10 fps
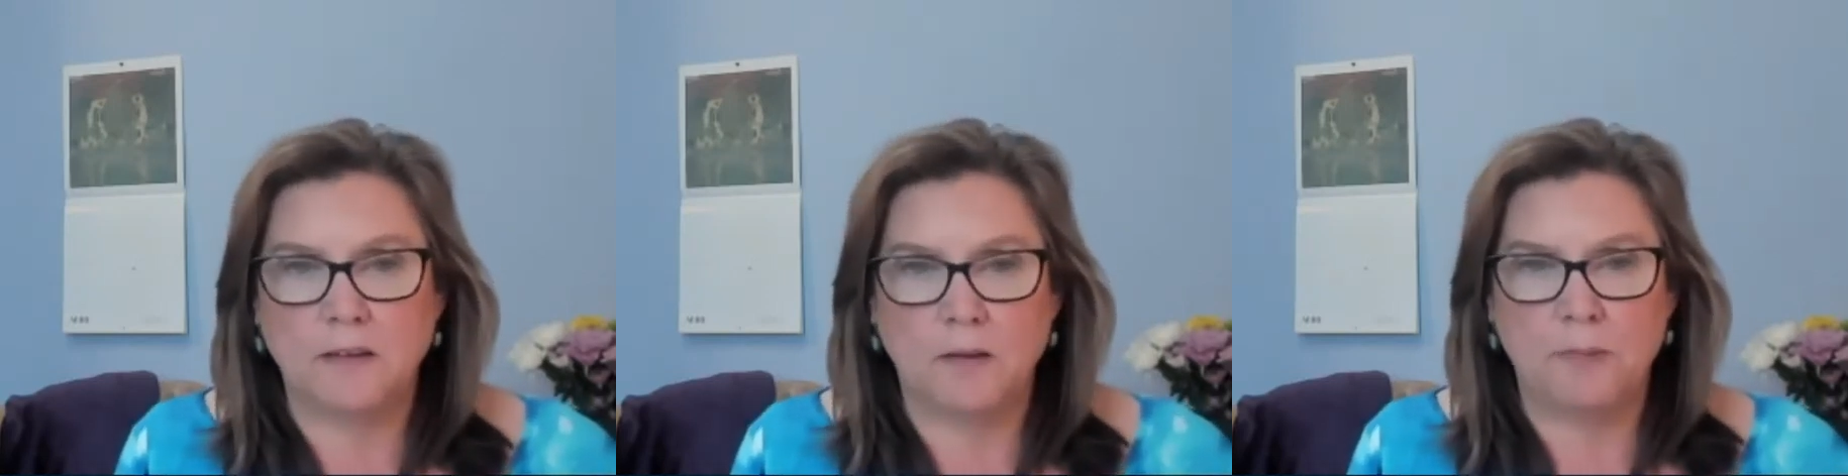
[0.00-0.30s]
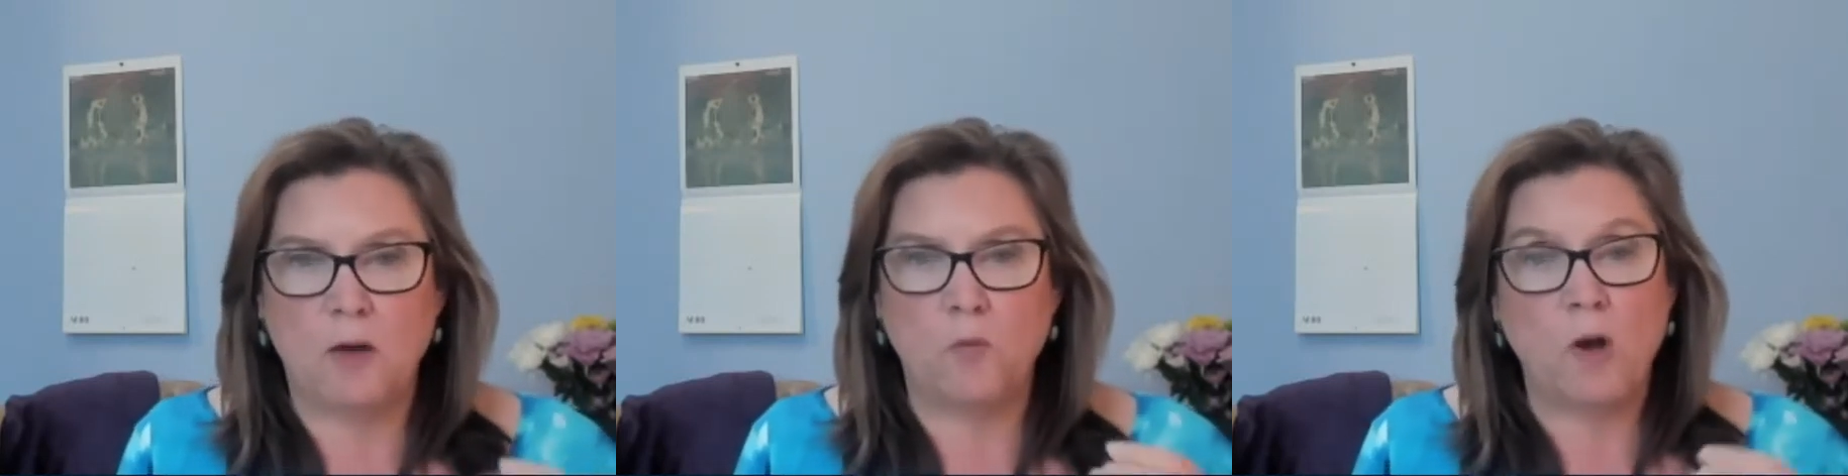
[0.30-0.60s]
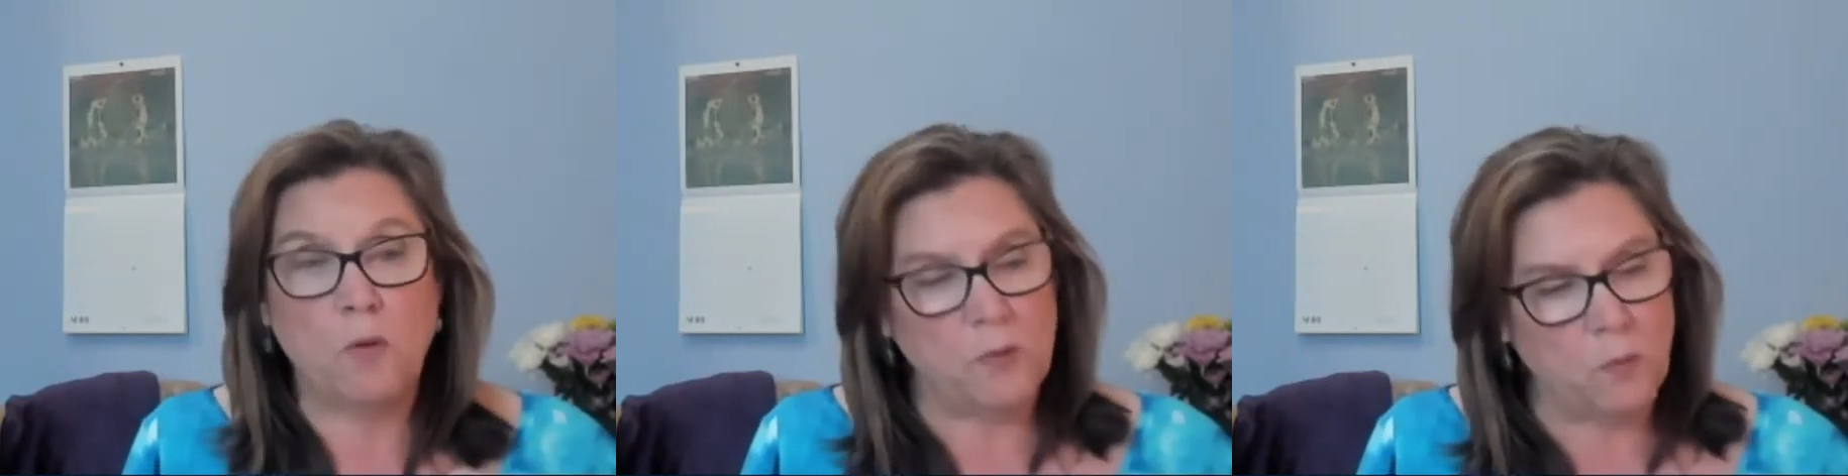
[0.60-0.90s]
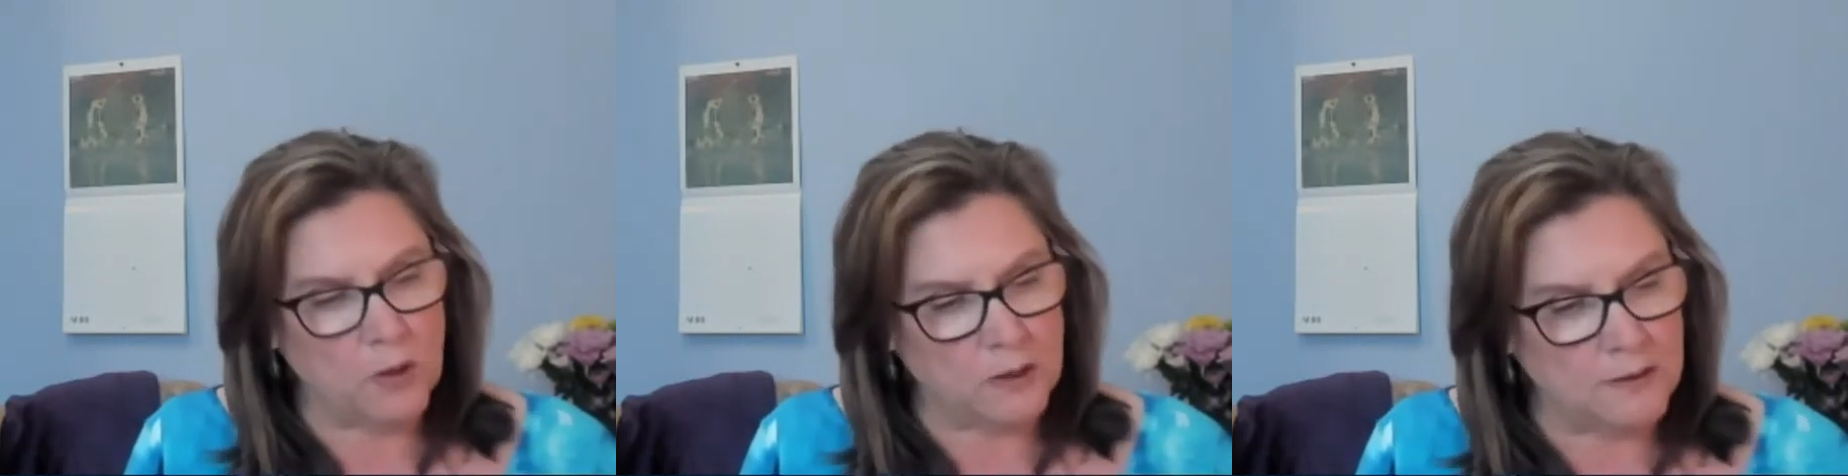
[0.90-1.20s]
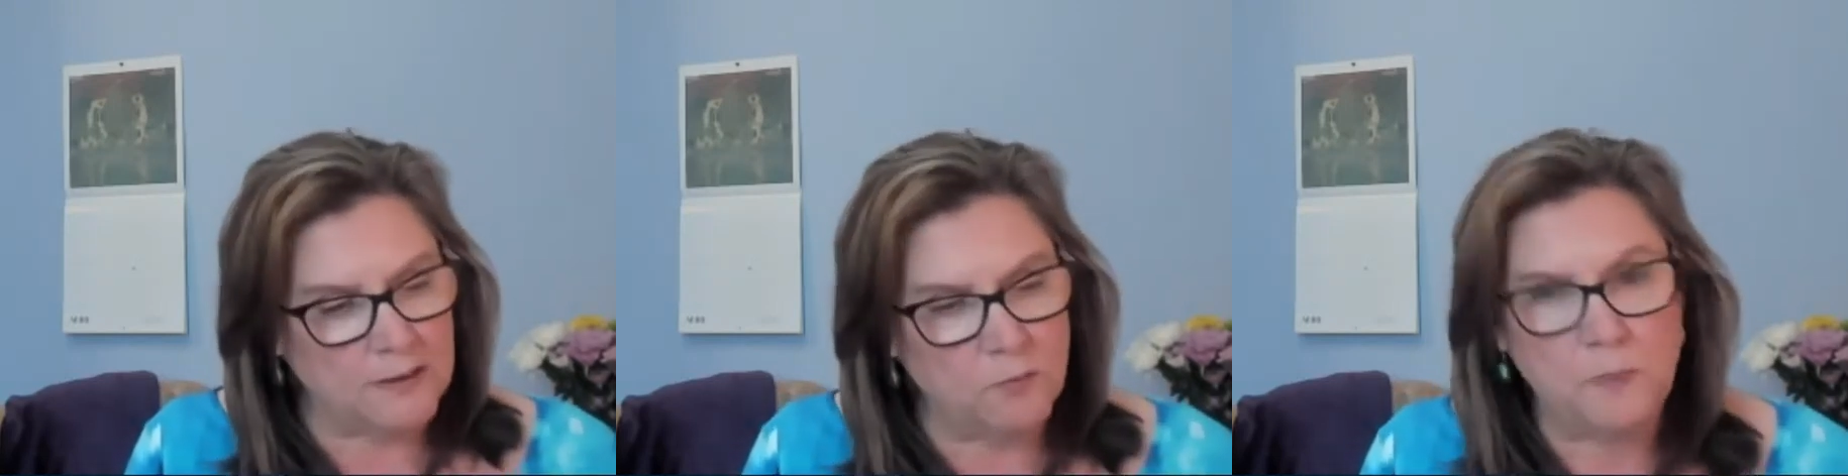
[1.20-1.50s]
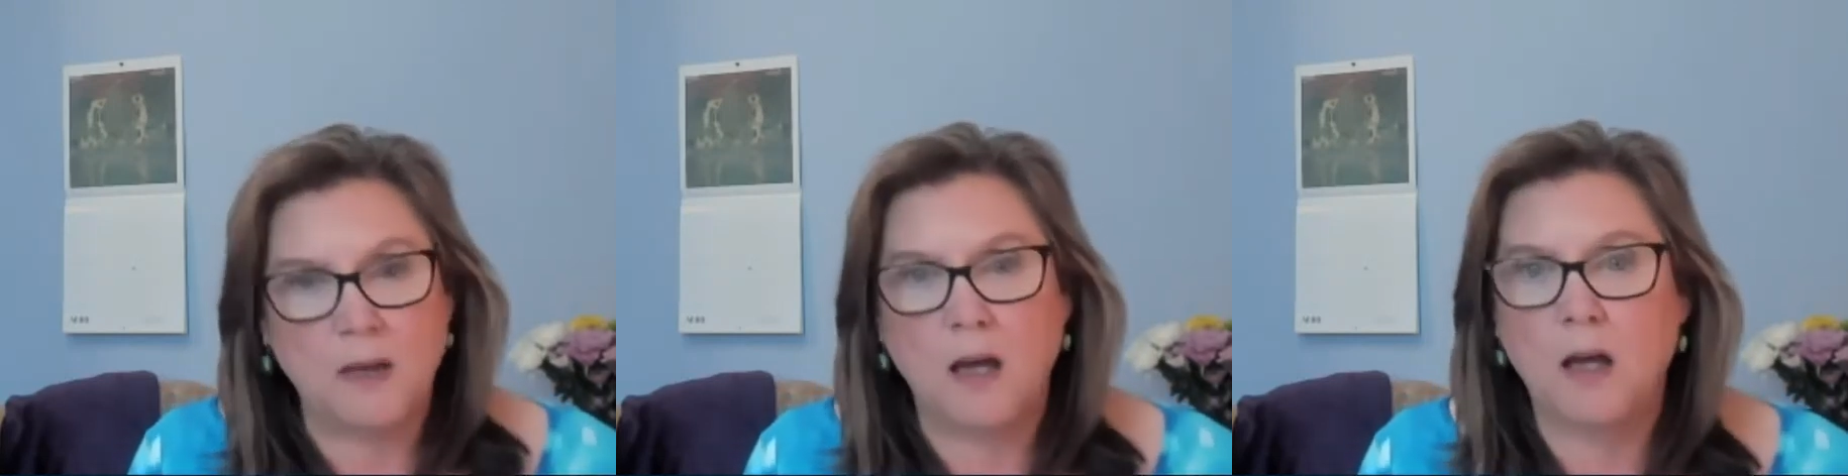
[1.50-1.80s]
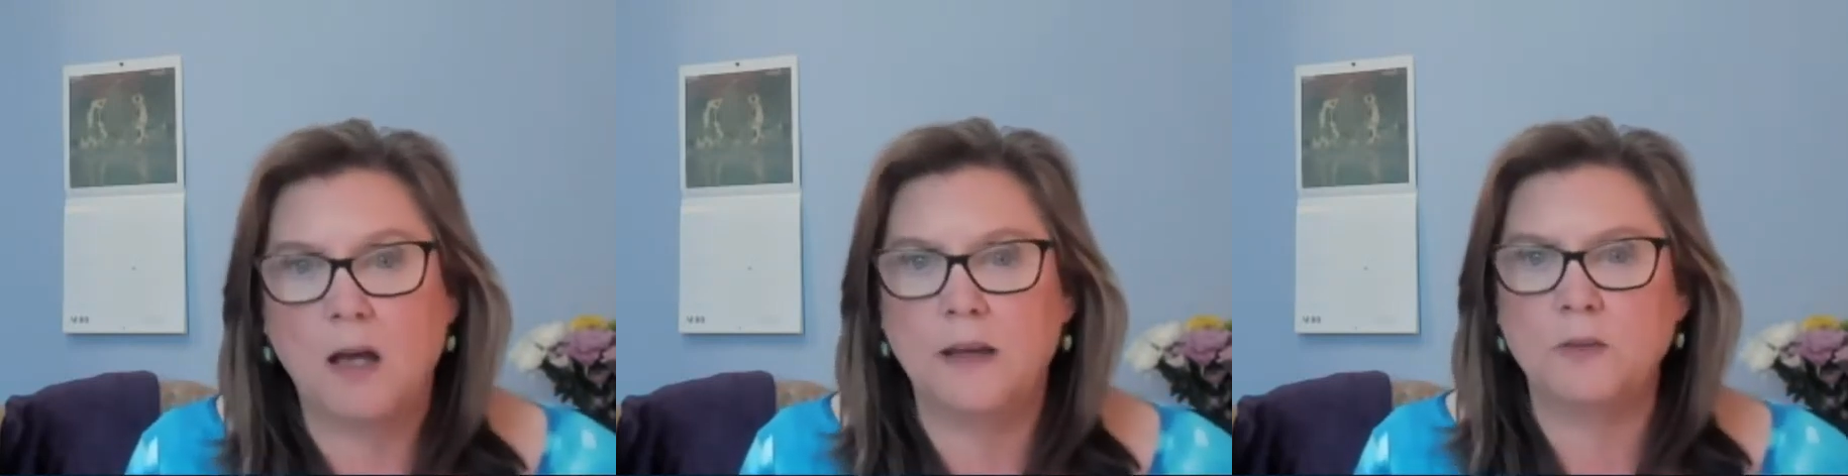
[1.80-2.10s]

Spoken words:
about what we want to leave behind,